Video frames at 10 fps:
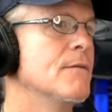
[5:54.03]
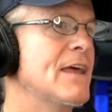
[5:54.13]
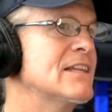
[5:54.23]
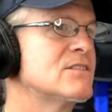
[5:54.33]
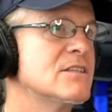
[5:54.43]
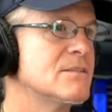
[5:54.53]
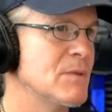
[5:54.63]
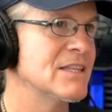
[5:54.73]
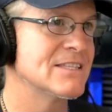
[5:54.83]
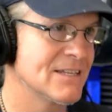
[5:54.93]
That's has
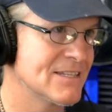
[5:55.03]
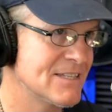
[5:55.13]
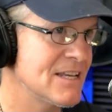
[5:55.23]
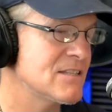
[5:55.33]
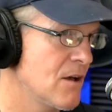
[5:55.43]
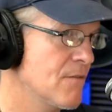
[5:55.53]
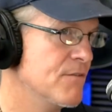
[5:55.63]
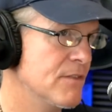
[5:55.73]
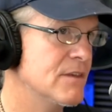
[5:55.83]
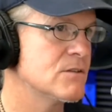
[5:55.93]
been the success of
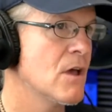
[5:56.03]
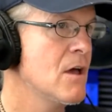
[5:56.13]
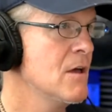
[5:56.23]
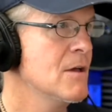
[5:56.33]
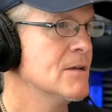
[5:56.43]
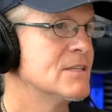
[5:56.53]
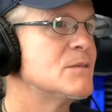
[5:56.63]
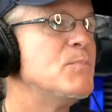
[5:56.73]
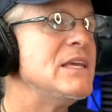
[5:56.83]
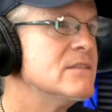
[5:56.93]
this
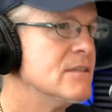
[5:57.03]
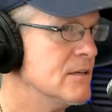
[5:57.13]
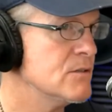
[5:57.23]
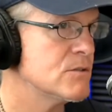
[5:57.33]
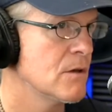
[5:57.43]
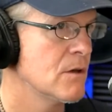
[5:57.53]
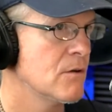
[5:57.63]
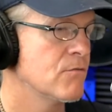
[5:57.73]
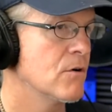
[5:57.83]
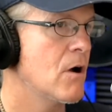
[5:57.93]
species
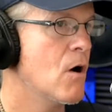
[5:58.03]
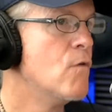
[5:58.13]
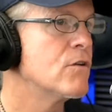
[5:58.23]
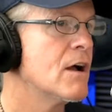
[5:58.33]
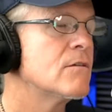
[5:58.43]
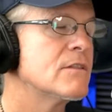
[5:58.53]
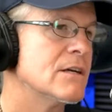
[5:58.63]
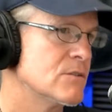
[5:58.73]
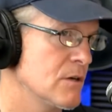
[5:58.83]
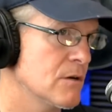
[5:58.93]
for over
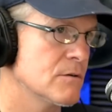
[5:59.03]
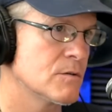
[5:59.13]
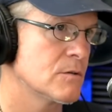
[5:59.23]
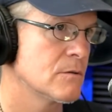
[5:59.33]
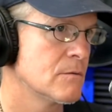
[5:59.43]
100,000 years